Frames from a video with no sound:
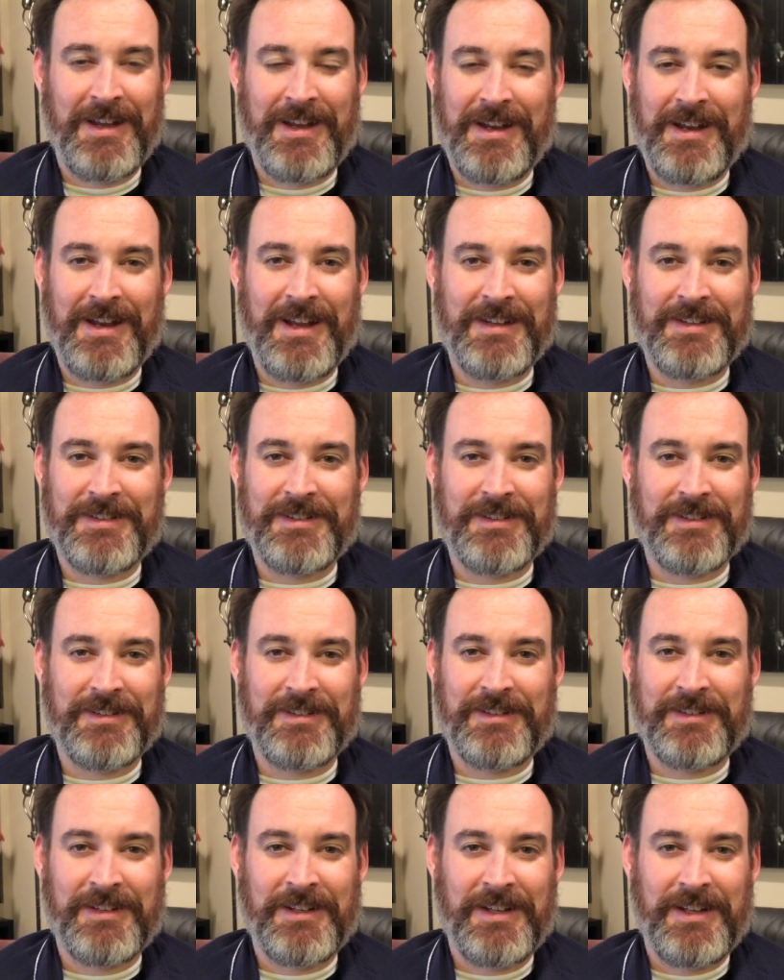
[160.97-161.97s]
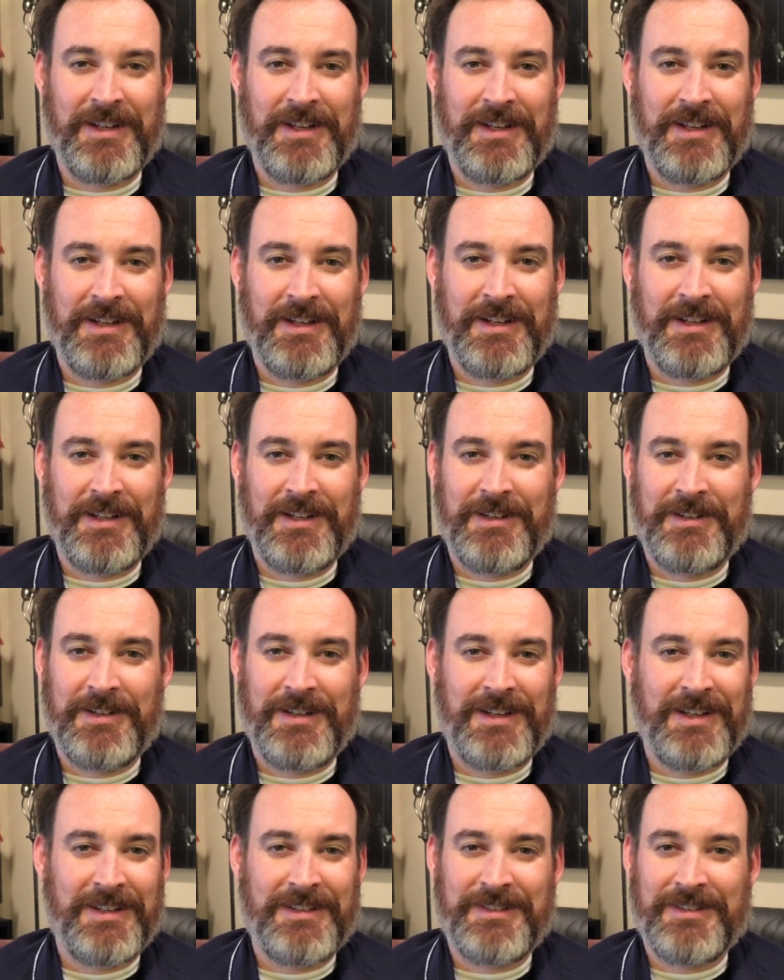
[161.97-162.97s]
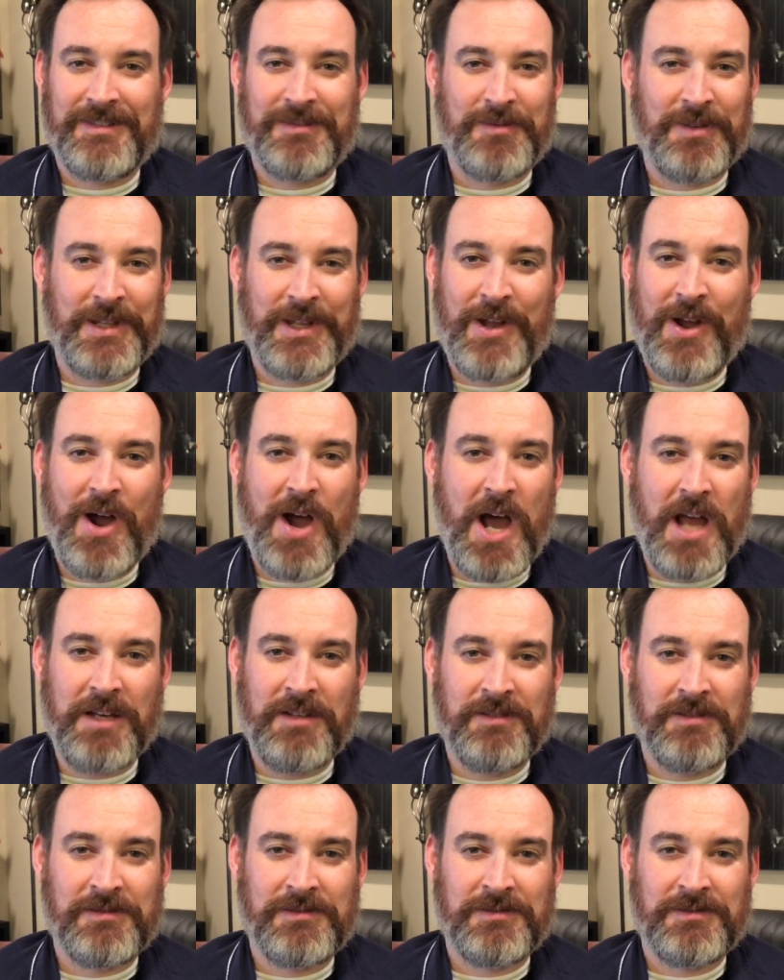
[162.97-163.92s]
And that's just really odd.